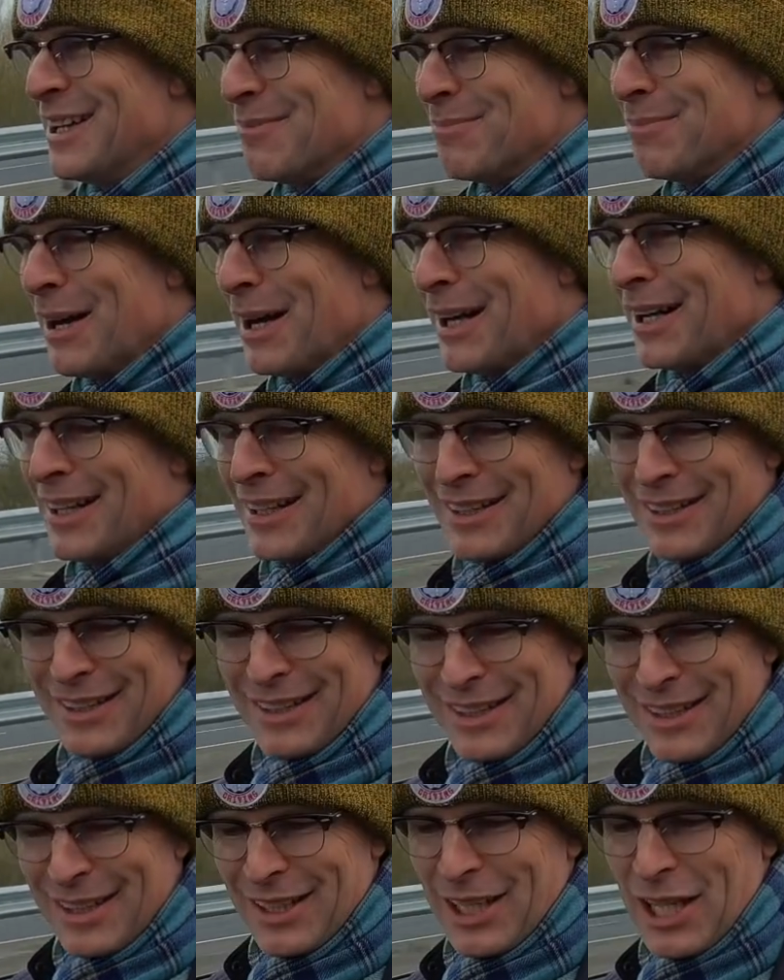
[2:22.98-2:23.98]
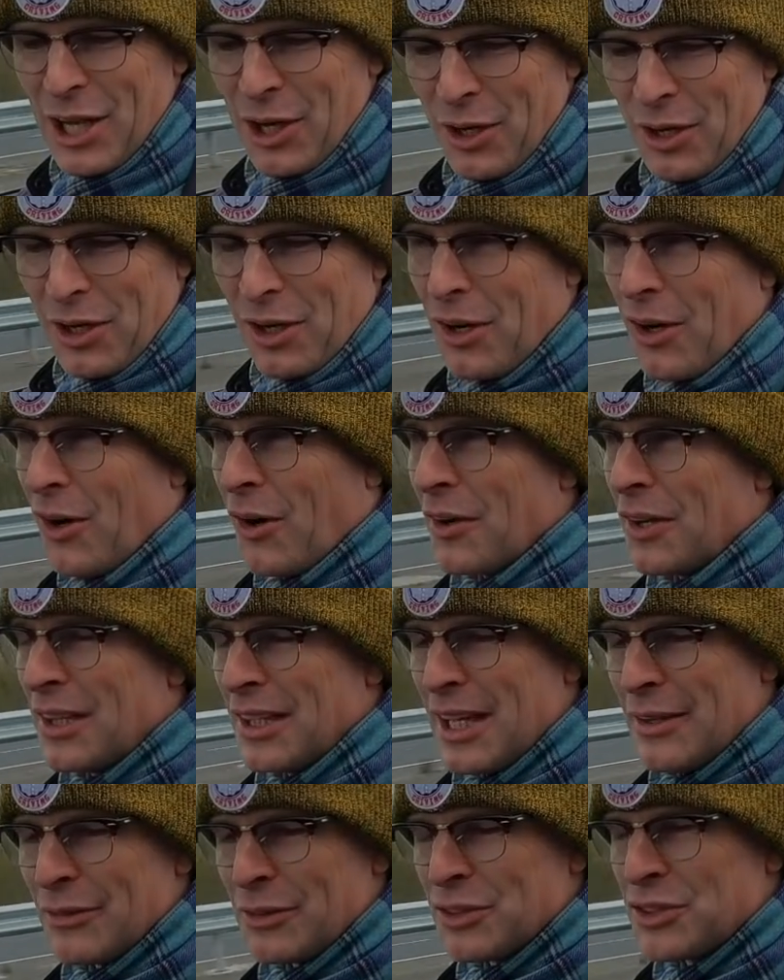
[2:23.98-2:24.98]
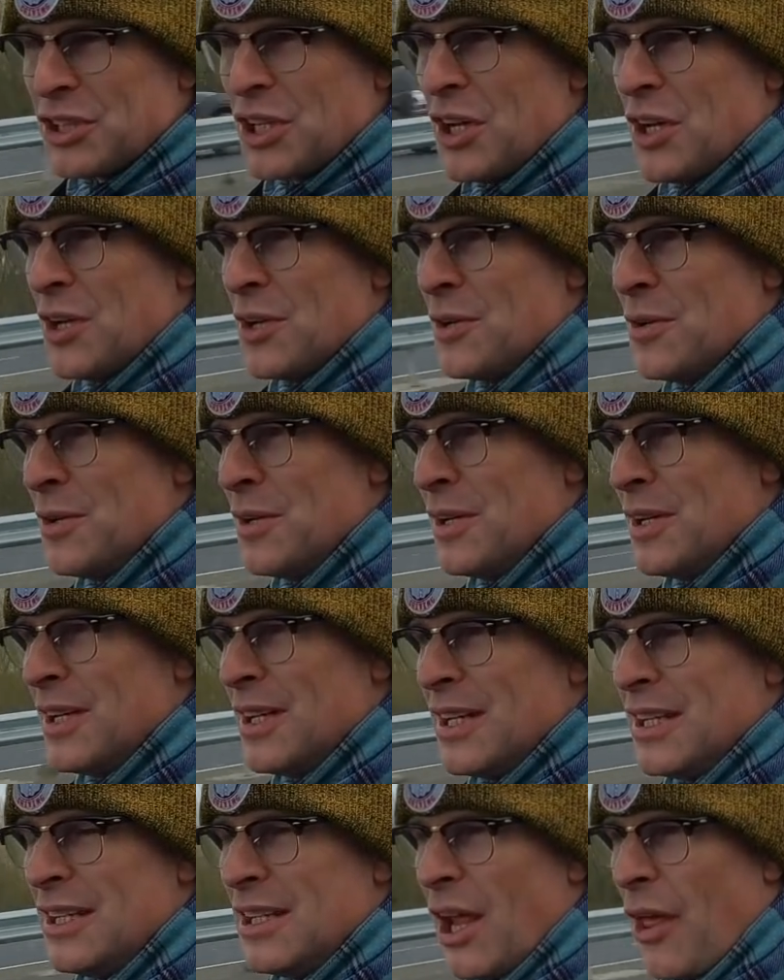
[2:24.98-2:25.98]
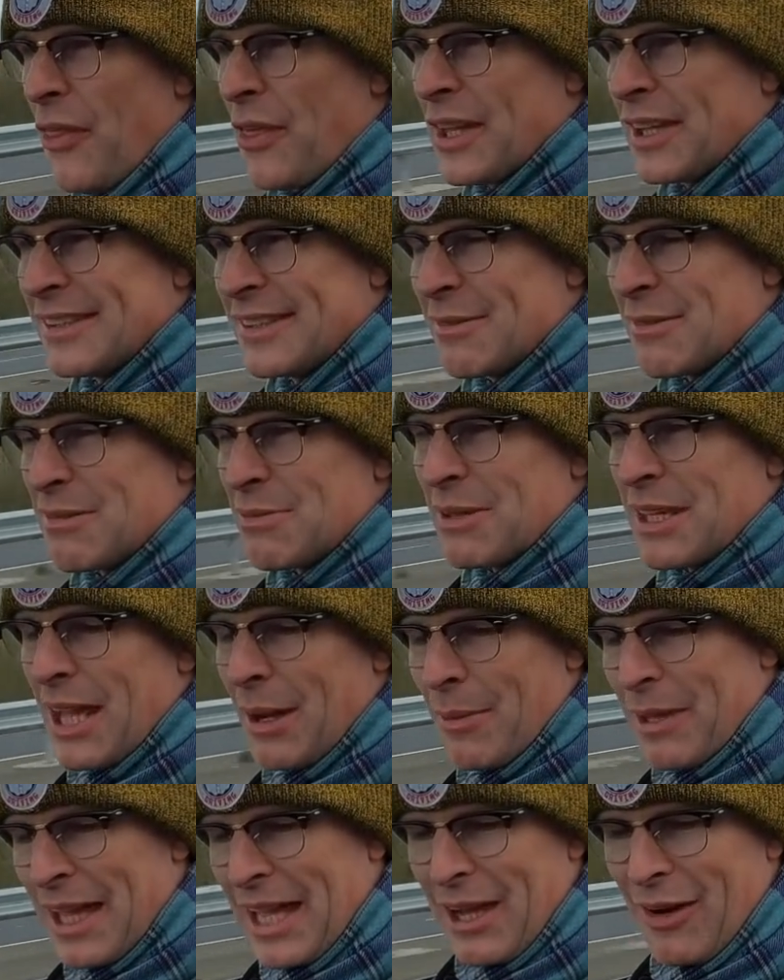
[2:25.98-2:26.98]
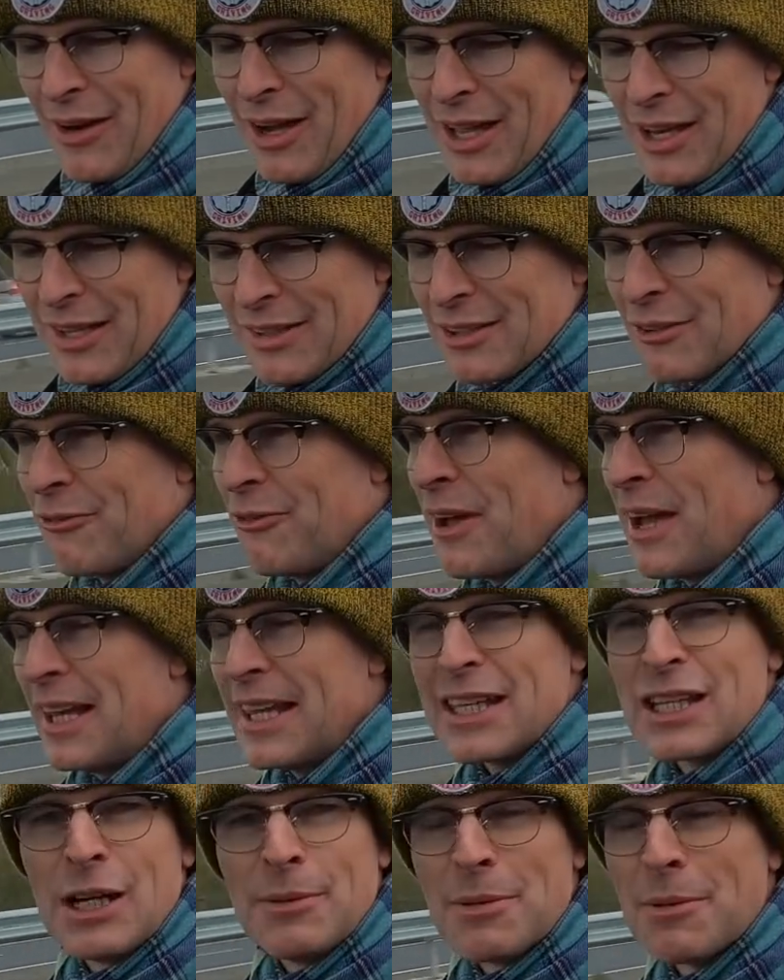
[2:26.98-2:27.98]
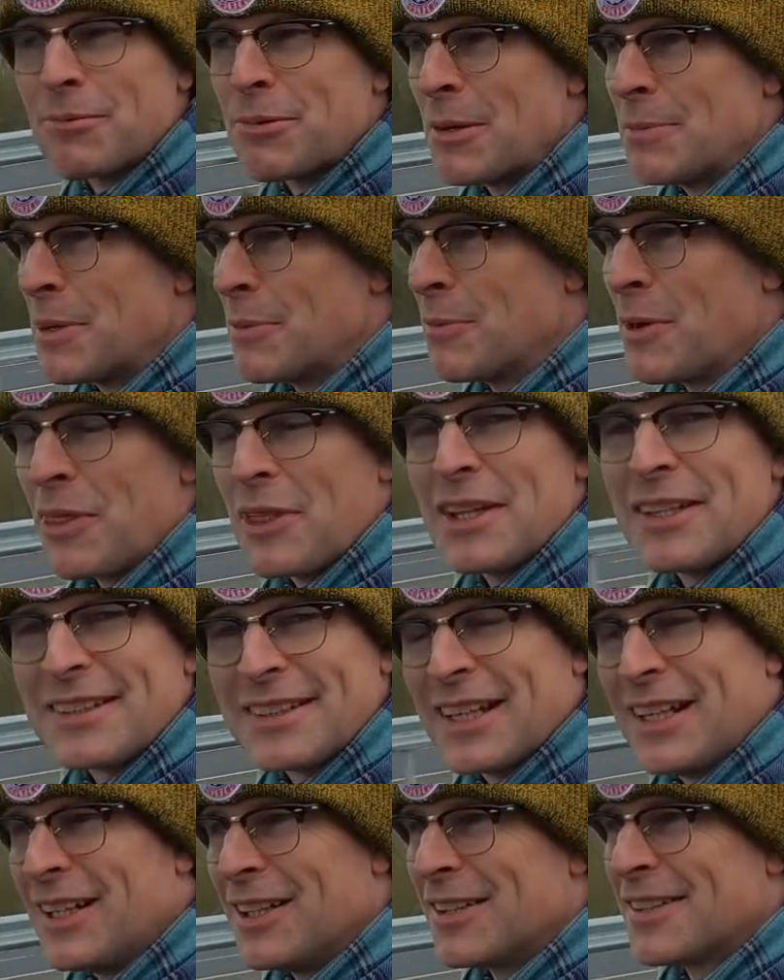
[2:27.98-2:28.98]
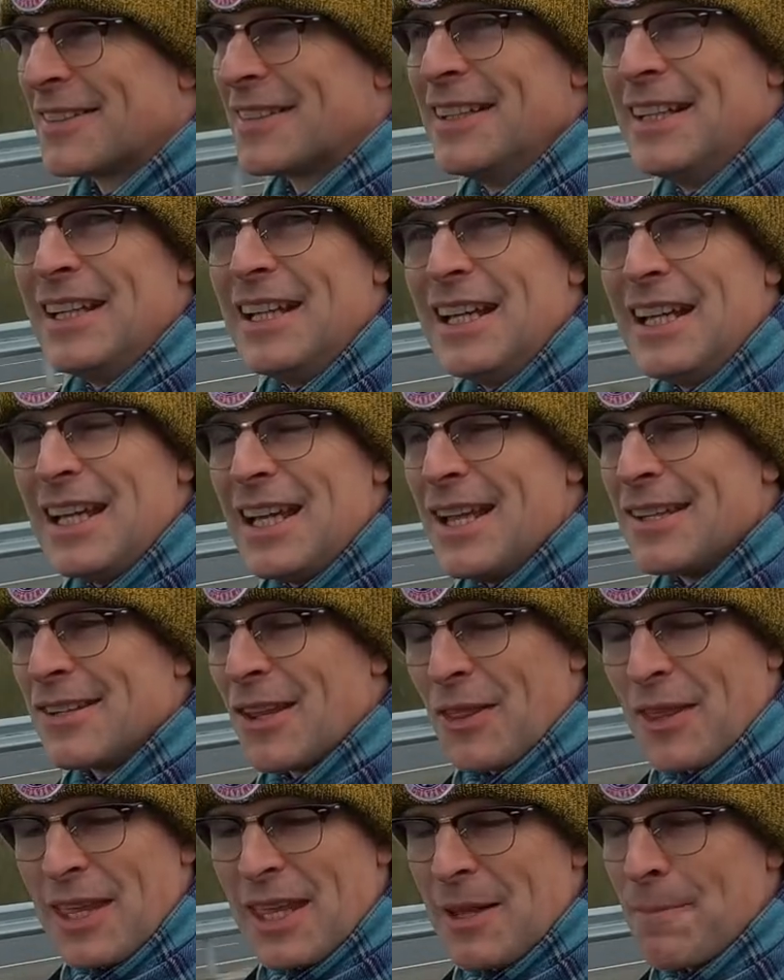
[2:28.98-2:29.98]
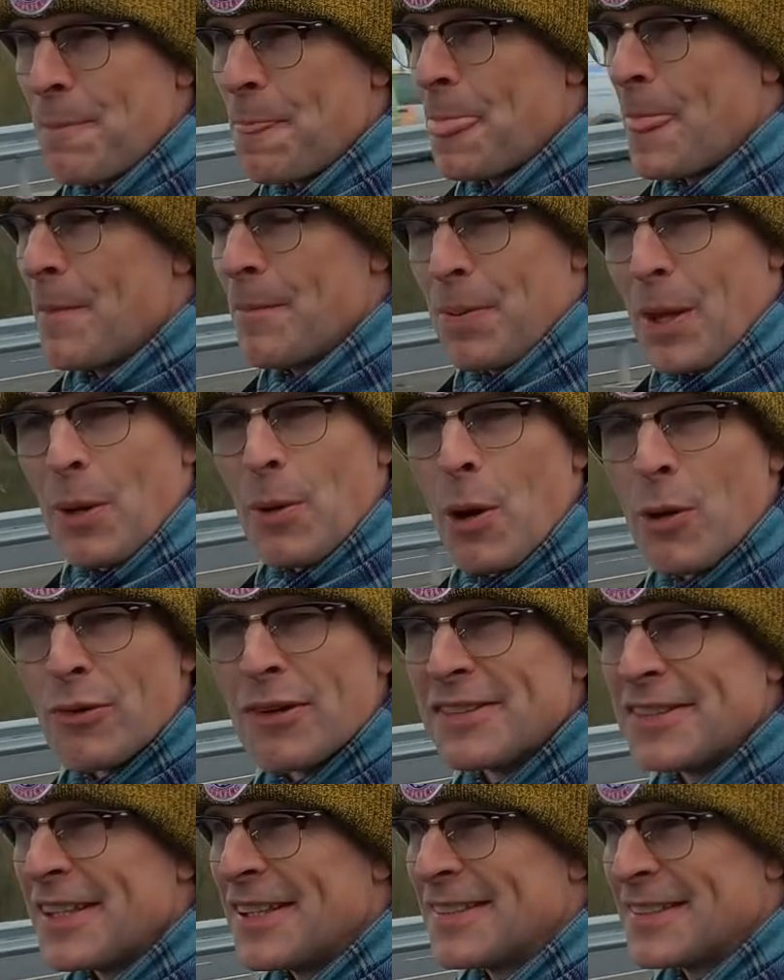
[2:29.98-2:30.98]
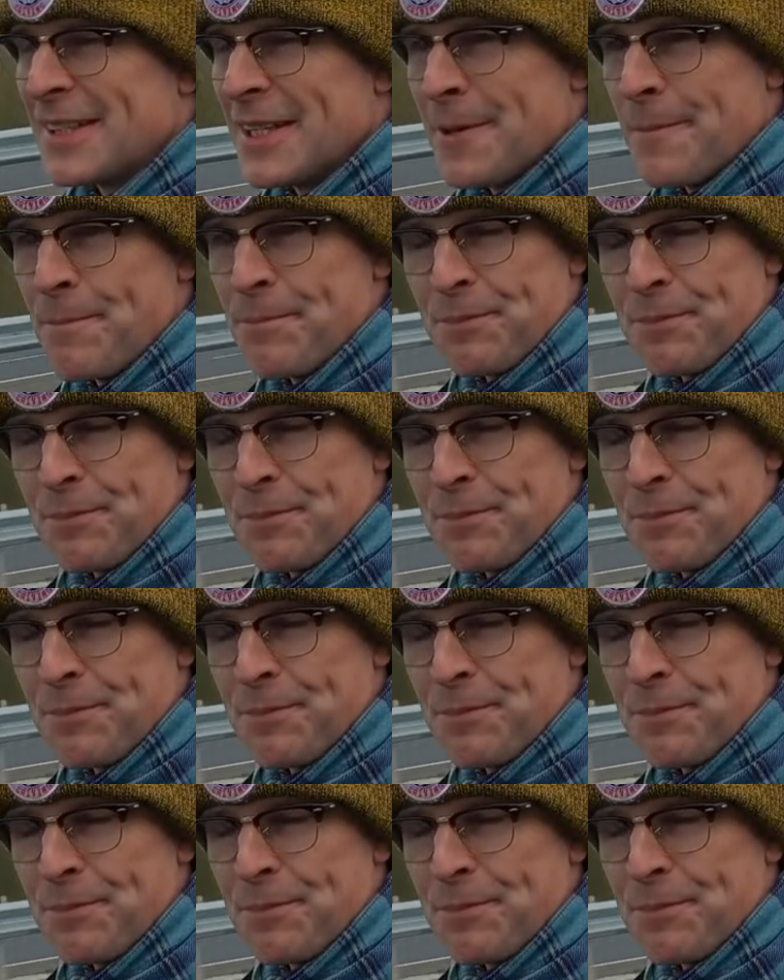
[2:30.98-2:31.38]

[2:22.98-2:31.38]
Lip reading: But on level 2, nothing seems to be coming out, and that's a fairly common problem with these cars, is that the blower resistor